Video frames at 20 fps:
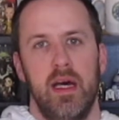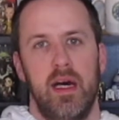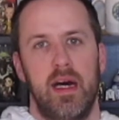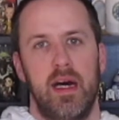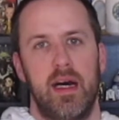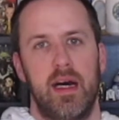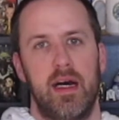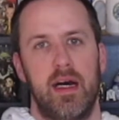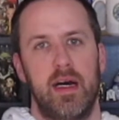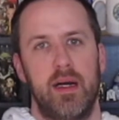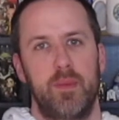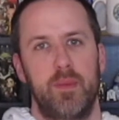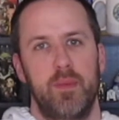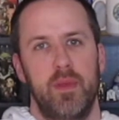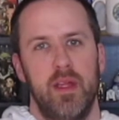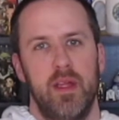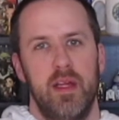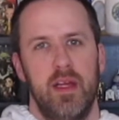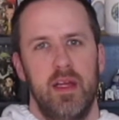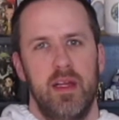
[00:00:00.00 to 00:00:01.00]
Uh,
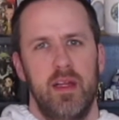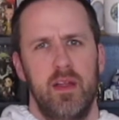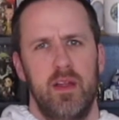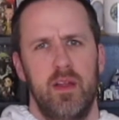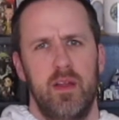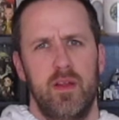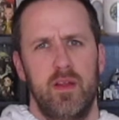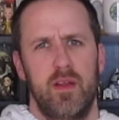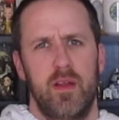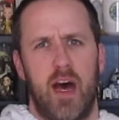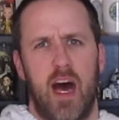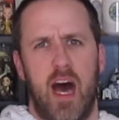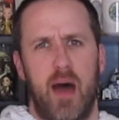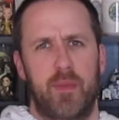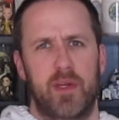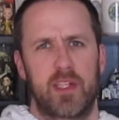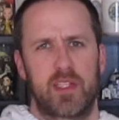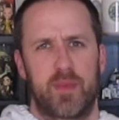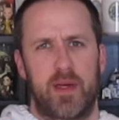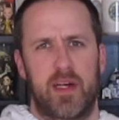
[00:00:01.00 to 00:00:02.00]

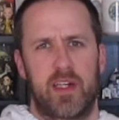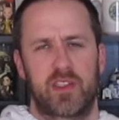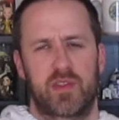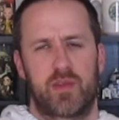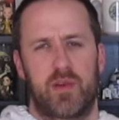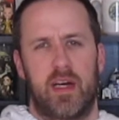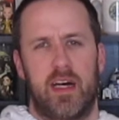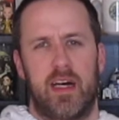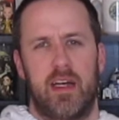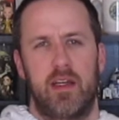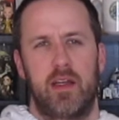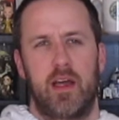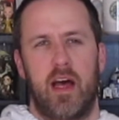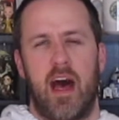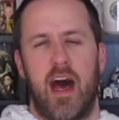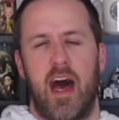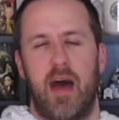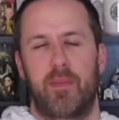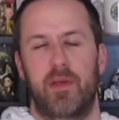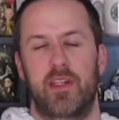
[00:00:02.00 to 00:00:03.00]
spouse
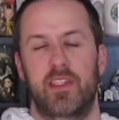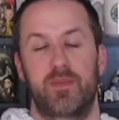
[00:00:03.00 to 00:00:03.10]
route,